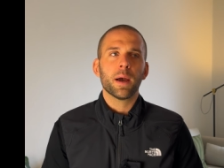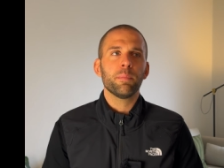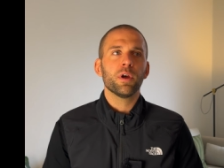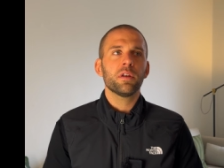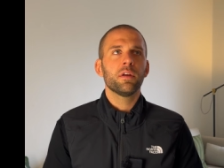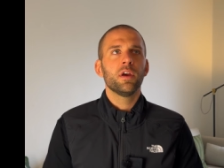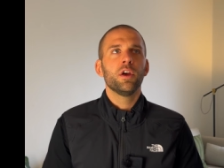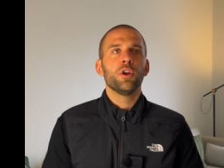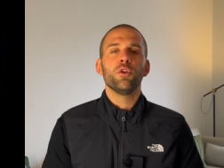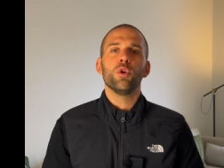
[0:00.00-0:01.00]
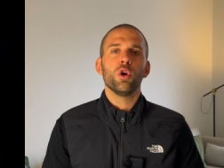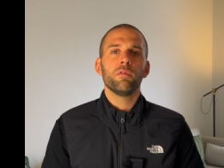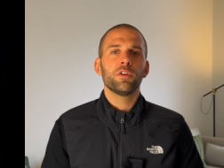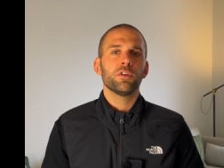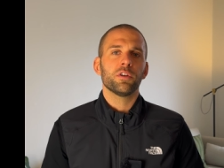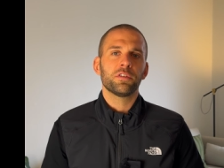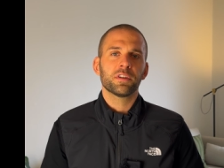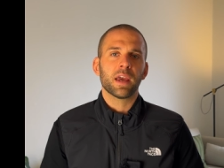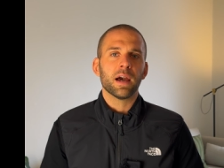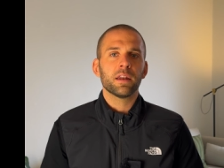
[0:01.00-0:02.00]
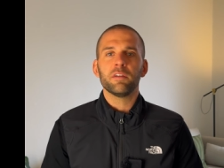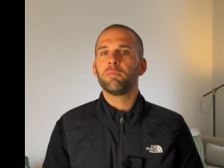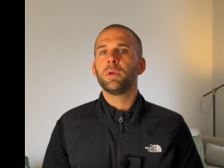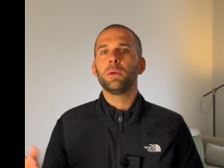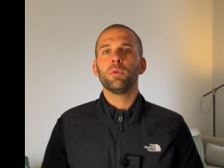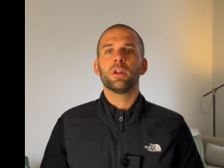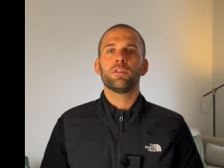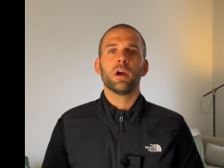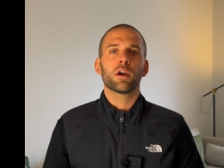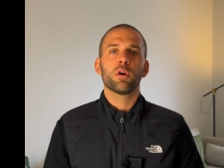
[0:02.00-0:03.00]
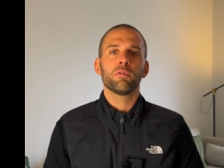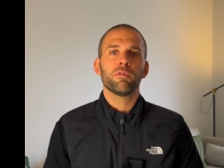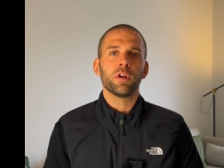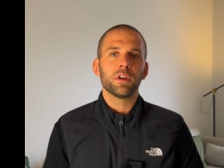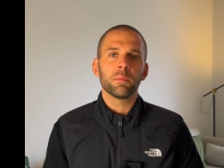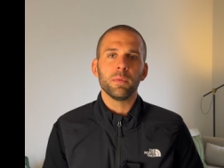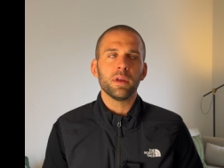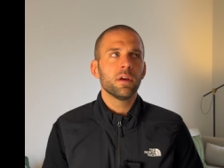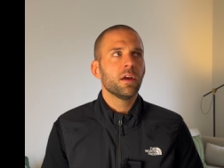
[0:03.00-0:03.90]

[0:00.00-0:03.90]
I'm not nervous or scared if people are confronting me.